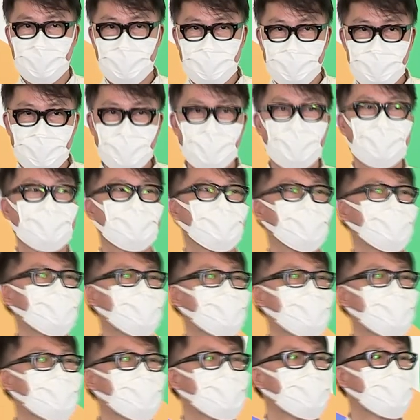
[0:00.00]
for over
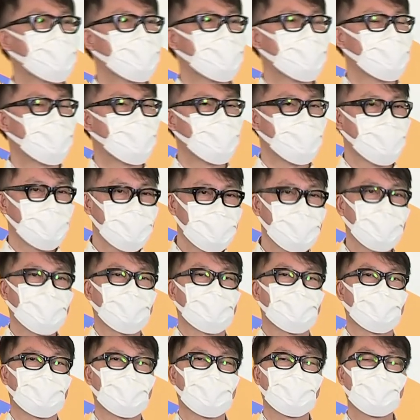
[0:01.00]
20 years.
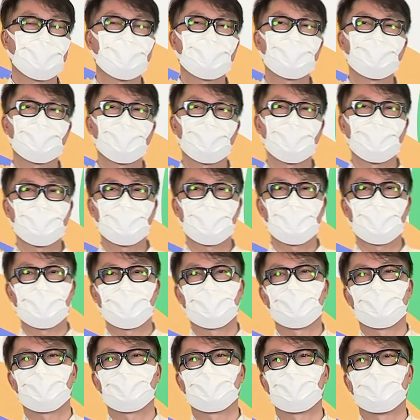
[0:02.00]
And later, I
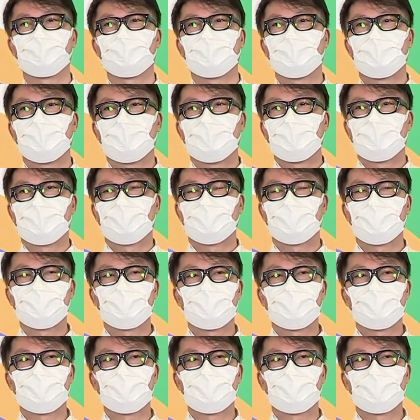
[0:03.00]
changed this